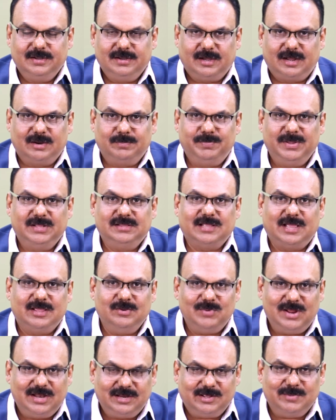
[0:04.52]
Arpit,
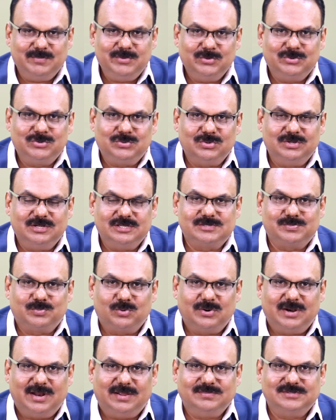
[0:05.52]
I welcome you to this
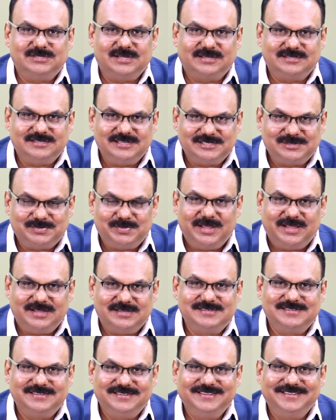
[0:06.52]
program, Success
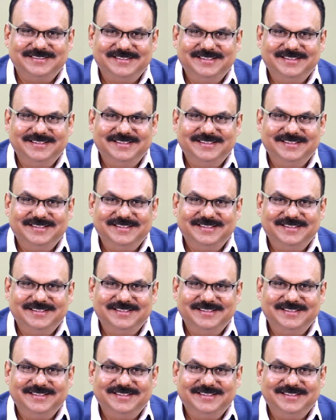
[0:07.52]
Speaks.